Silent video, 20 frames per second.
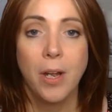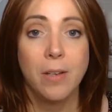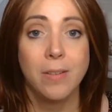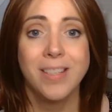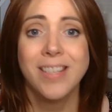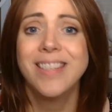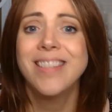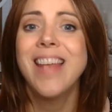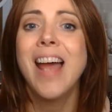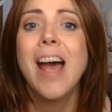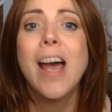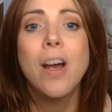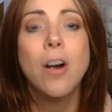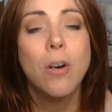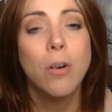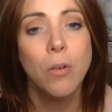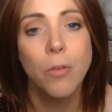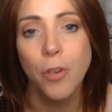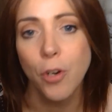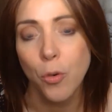
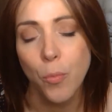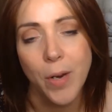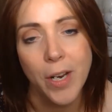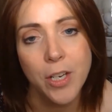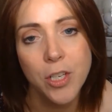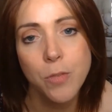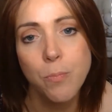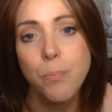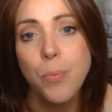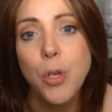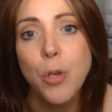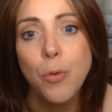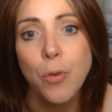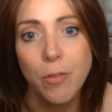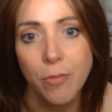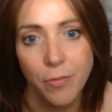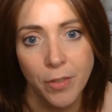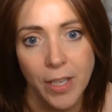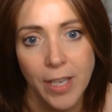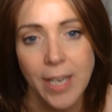style their wigs
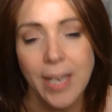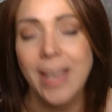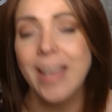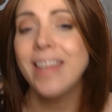beautifully.